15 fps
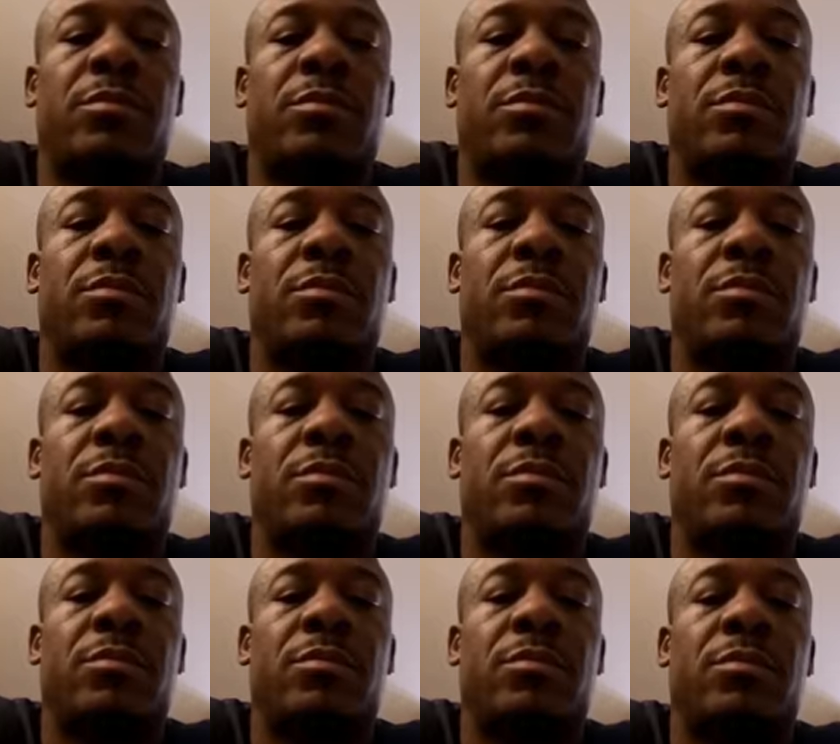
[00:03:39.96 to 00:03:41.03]

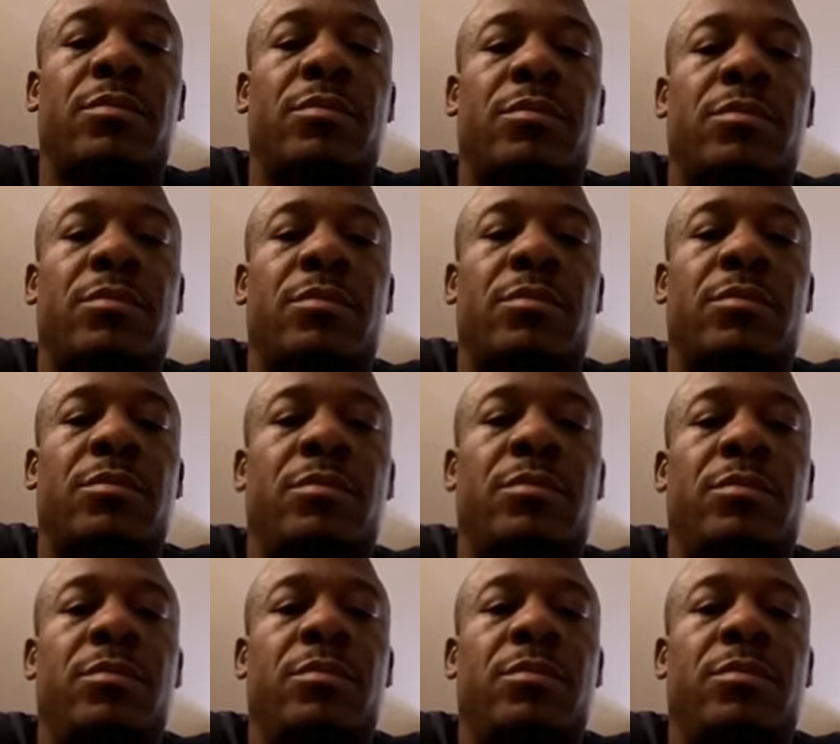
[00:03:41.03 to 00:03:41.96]
(silent)